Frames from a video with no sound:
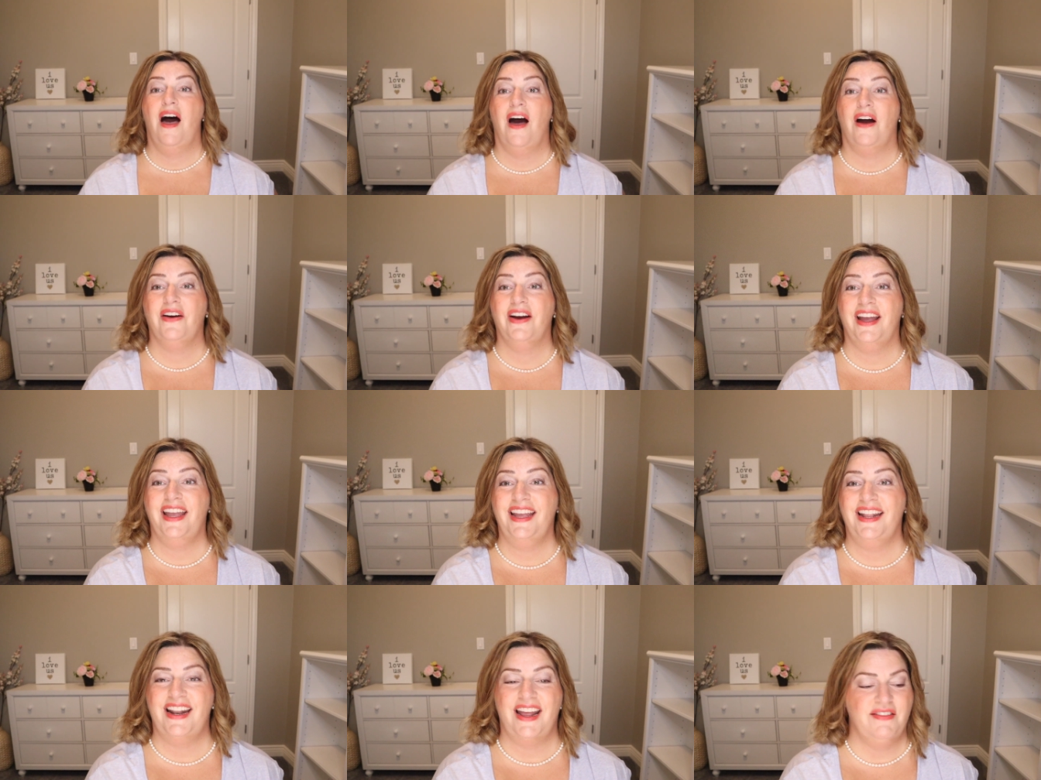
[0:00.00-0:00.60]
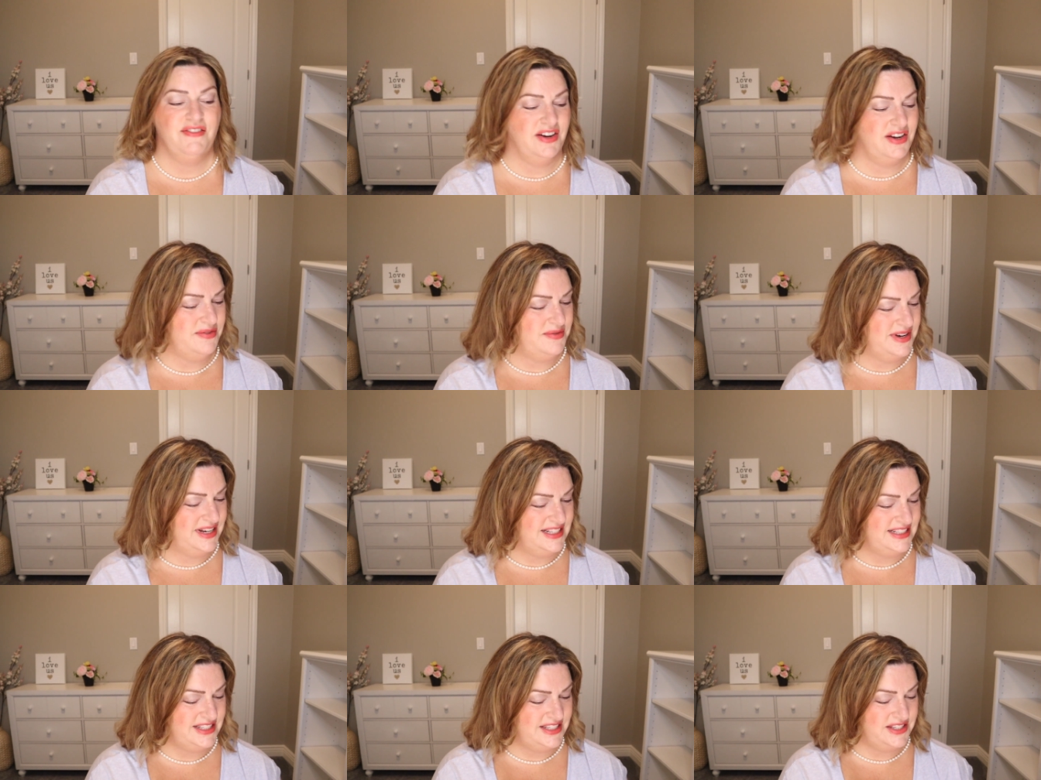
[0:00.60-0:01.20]
All right,
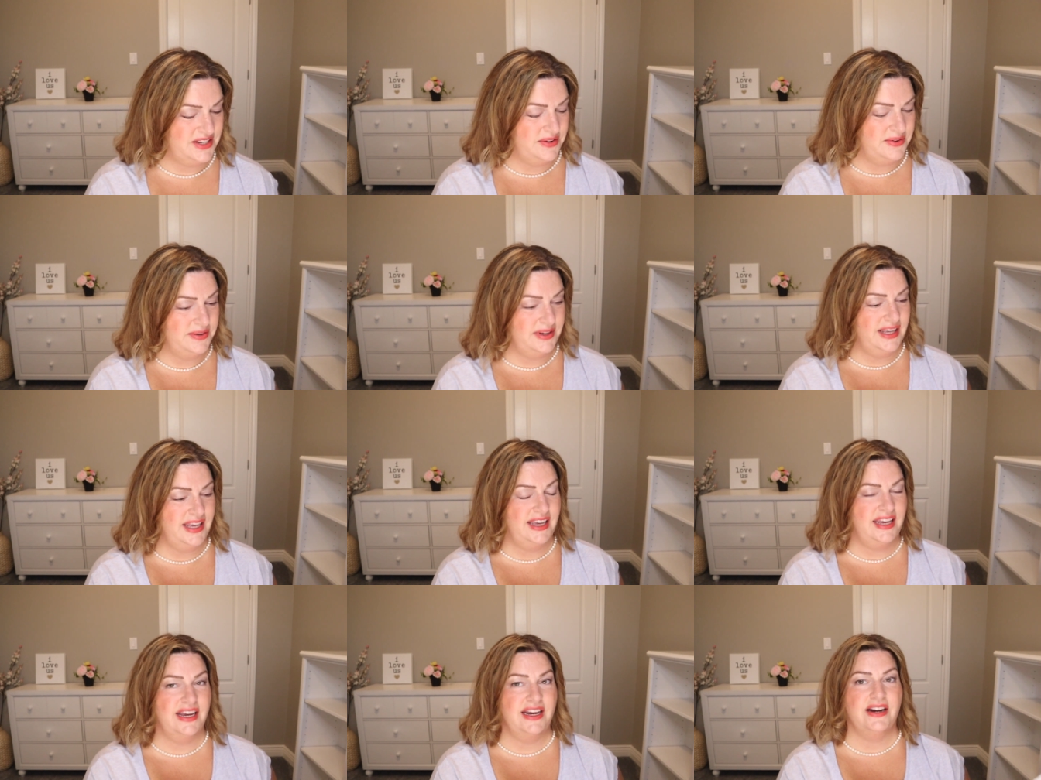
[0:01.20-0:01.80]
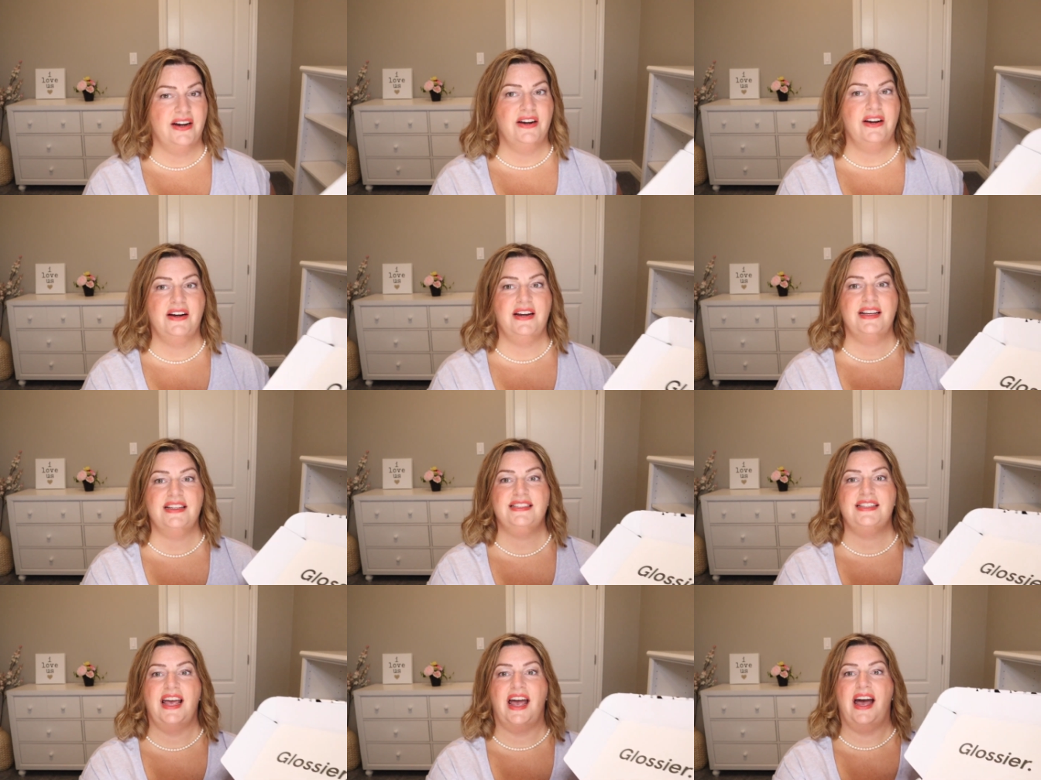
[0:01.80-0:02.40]
everyone, so here
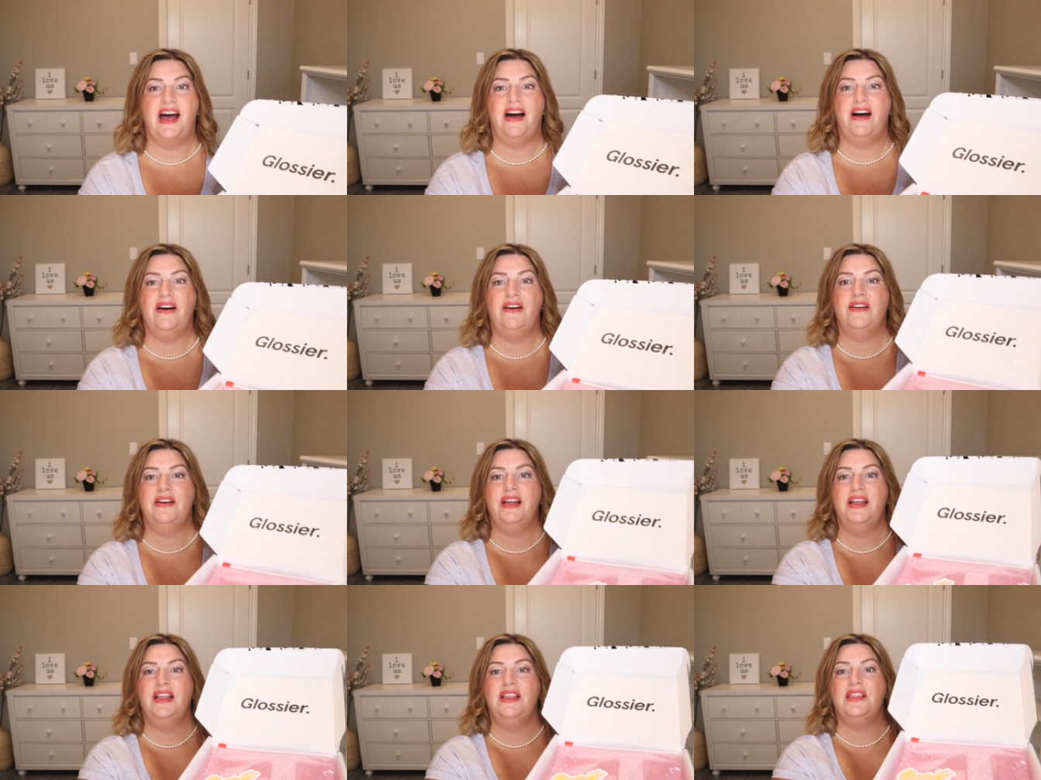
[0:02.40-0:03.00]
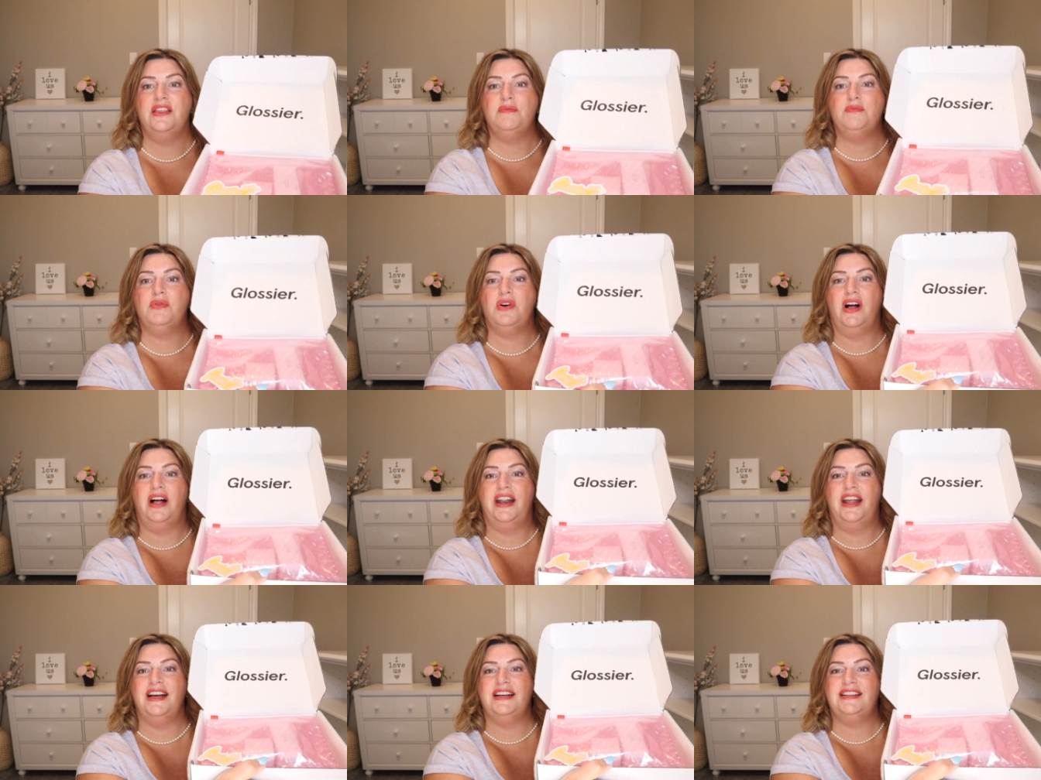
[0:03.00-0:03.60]
is how the
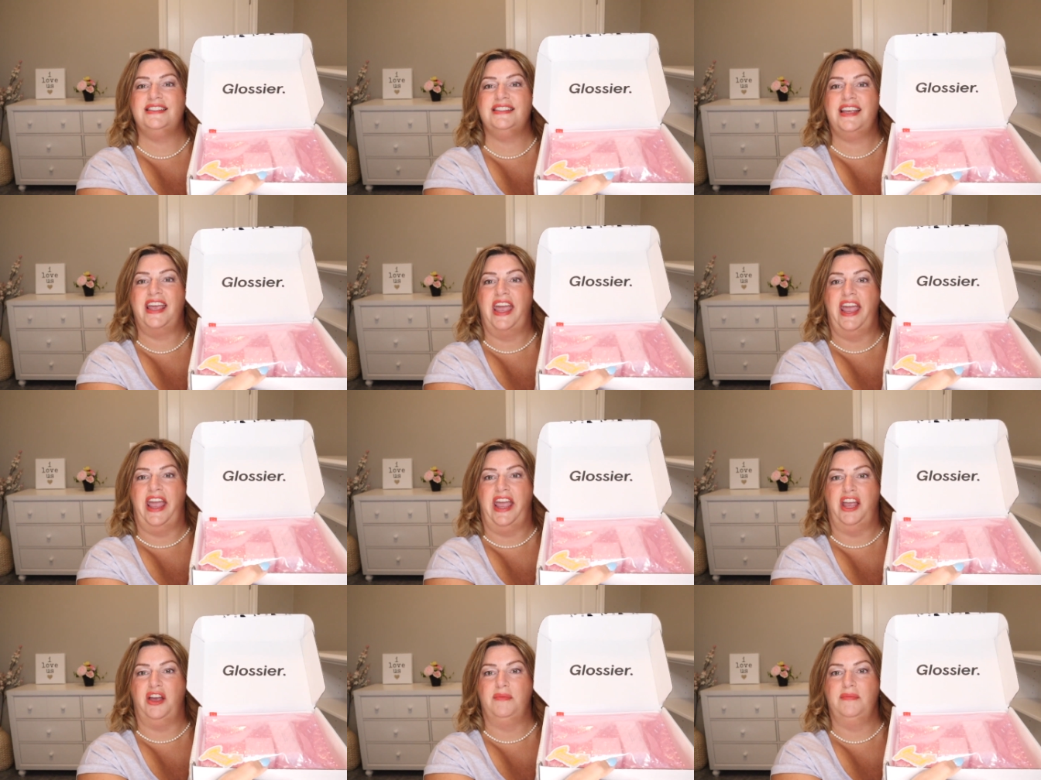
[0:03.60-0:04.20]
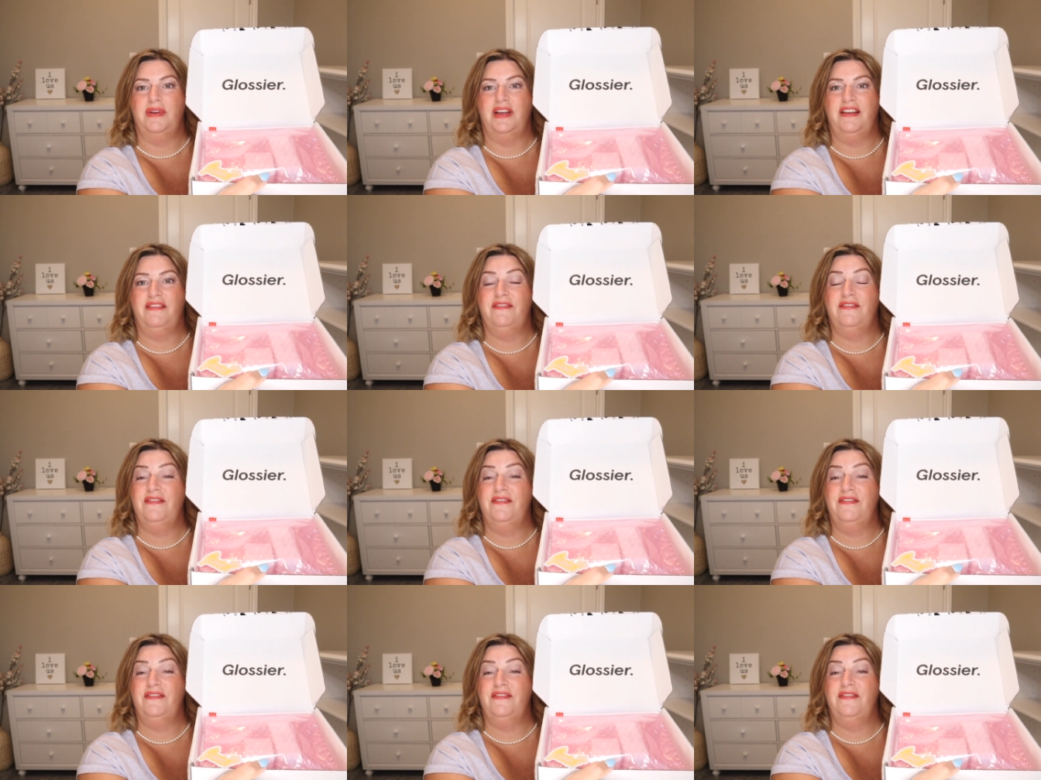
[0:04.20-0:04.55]
products came.